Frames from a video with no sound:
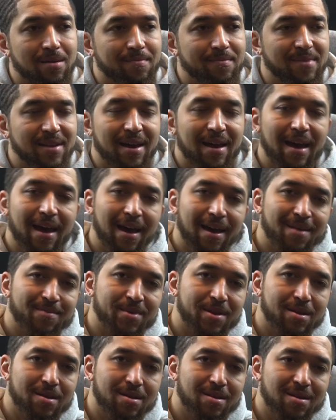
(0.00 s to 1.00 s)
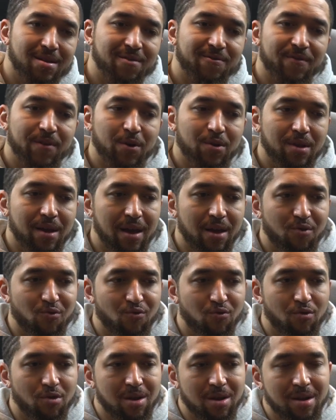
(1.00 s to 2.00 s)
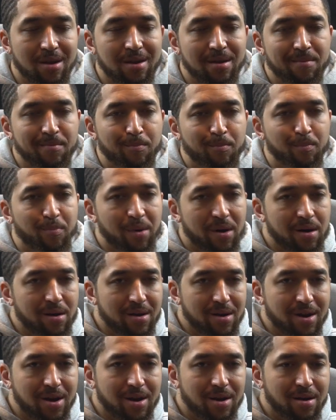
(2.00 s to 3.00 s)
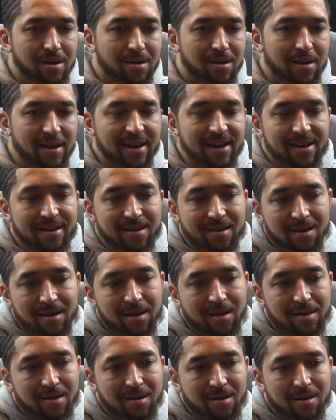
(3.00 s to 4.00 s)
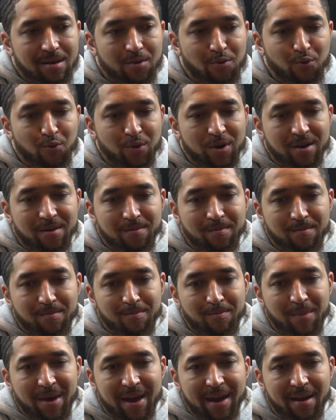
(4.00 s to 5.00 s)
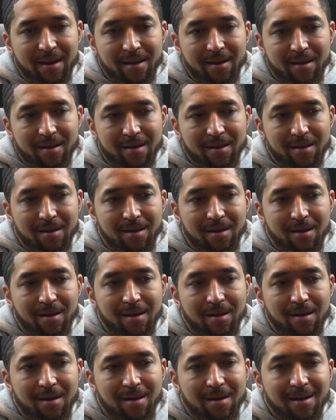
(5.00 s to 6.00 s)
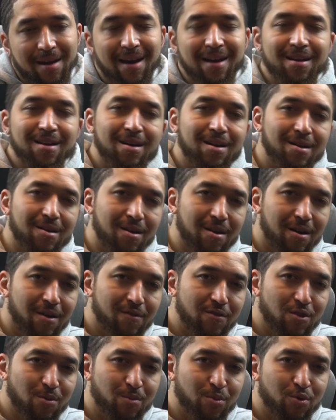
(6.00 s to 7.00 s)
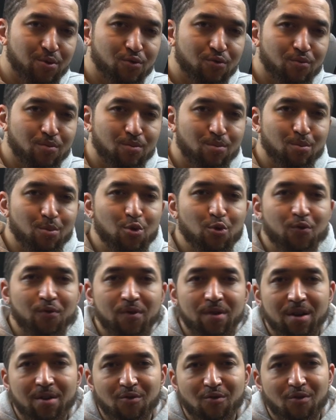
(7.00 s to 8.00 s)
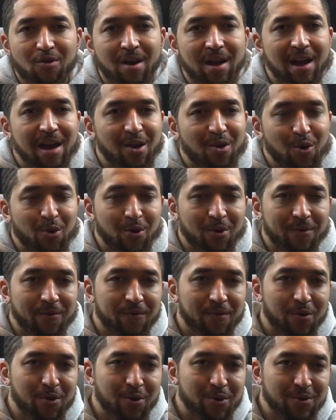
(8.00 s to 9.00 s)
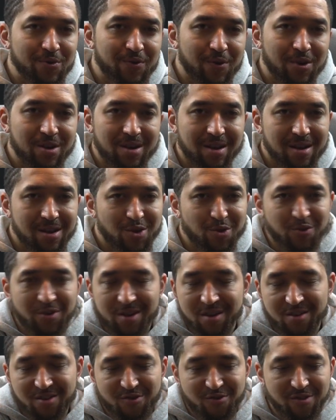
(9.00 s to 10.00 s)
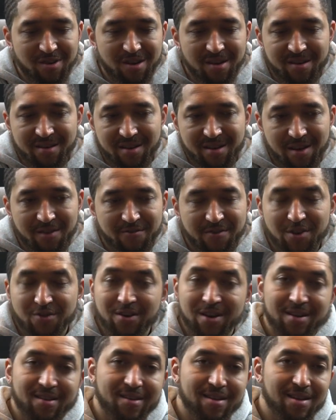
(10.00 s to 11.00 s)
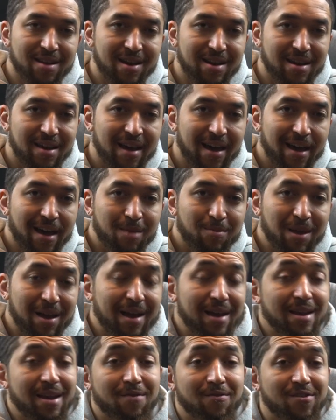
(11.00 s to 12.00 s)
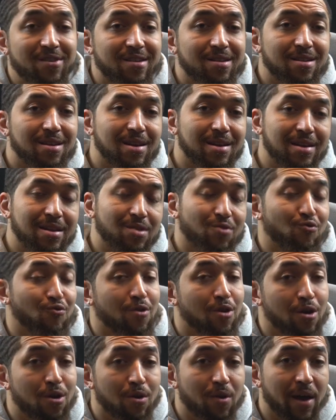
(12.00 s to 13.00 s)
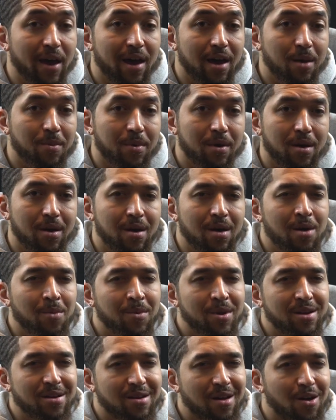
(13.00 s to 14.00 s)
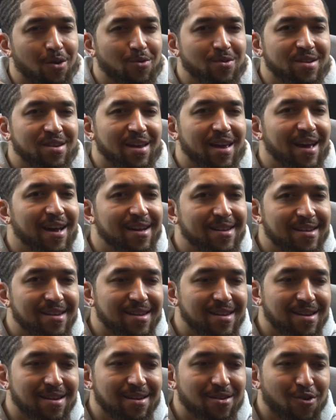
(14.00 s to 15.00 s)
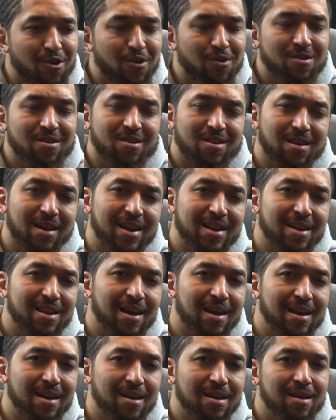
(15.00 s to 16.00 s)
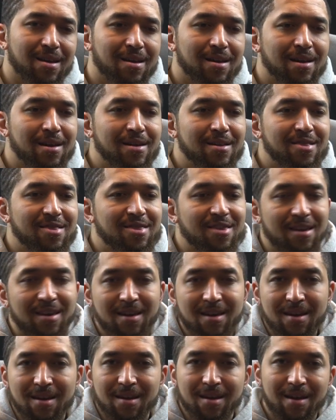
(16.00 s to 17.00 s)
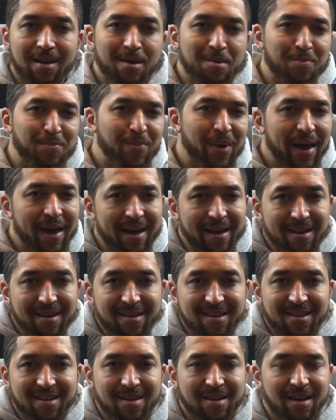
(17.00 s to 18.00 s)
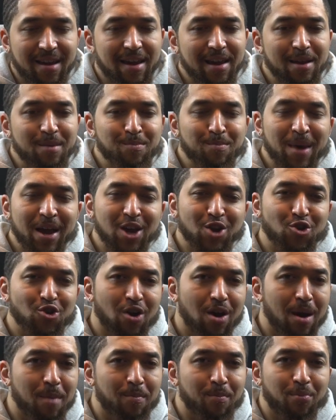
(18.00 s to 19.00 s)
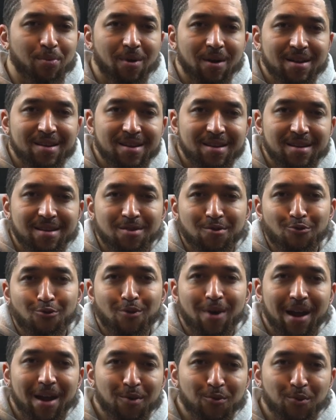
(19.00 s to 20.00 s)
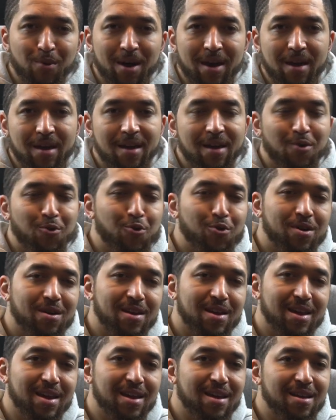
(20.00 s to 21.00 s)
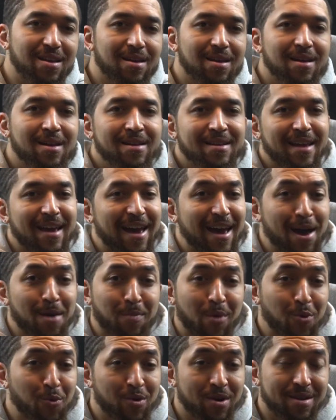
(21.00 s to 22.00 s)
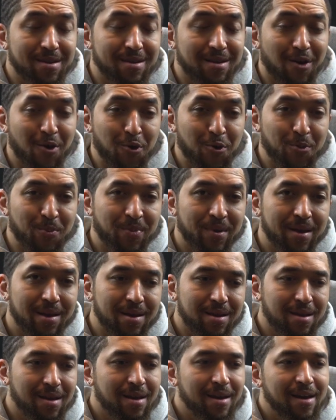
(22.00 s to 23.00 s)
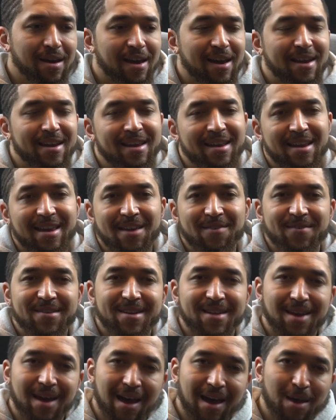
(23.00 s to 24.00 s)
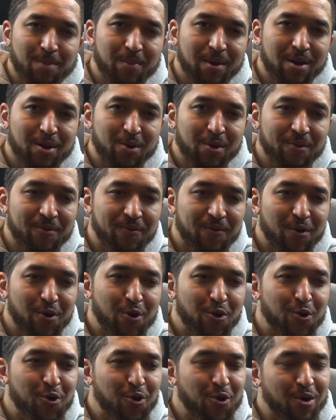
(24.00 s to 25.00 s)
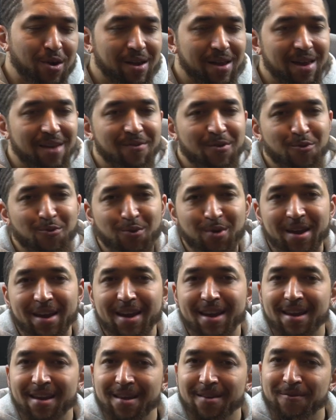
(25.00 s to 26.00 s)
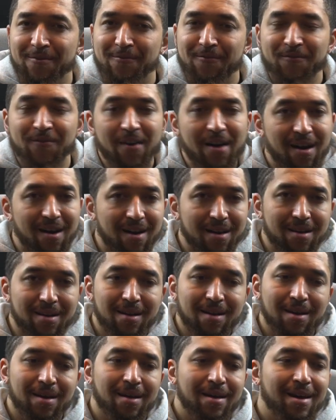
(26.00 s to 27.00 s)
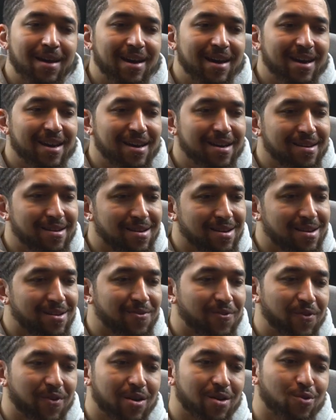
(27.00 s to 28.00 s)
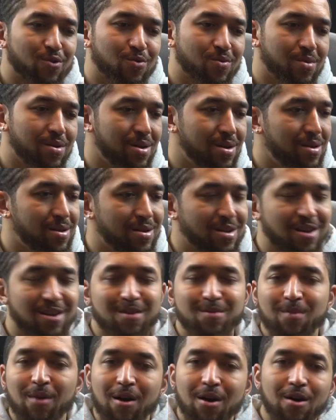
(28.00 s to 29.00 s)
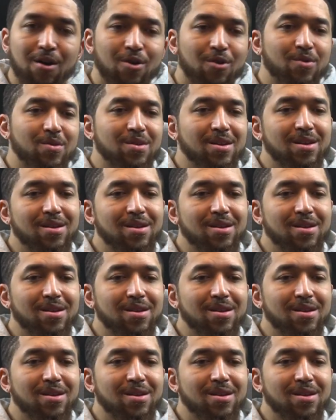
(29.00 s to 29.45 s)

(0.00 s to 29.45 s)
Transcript: the apps just felt like really bunched in together, which made it kind of uncomfortable moving around on the phone as far as like using the screen and stuff and trying to select the app. Like I never selected the wrong app, but I was always hesitant. I always had to like think and pace and make sure I pressed it the right way in order to get the app I wanted to open. And then even typing on the phone or even reading font, it just felt small.